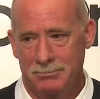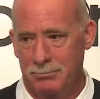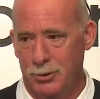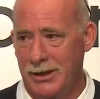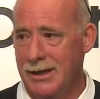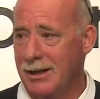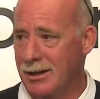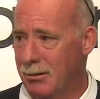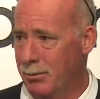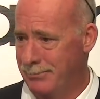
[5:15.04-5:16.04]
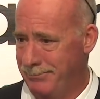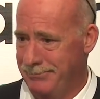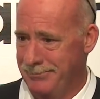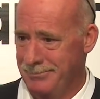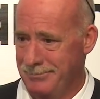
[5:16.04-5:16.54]
put it in a club
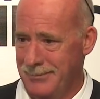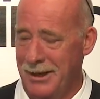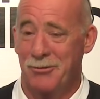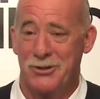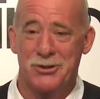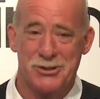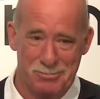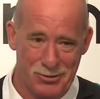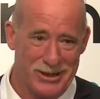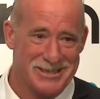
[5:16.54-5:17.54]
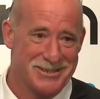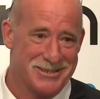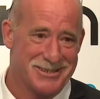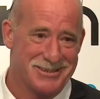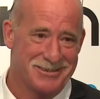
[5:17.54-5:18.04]
and reduce the
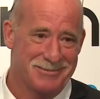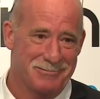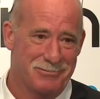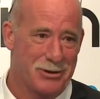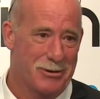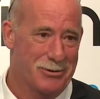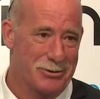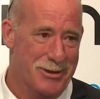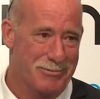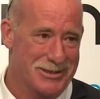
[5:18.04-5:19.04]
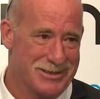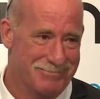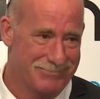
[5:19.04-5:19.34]
prices for our older members.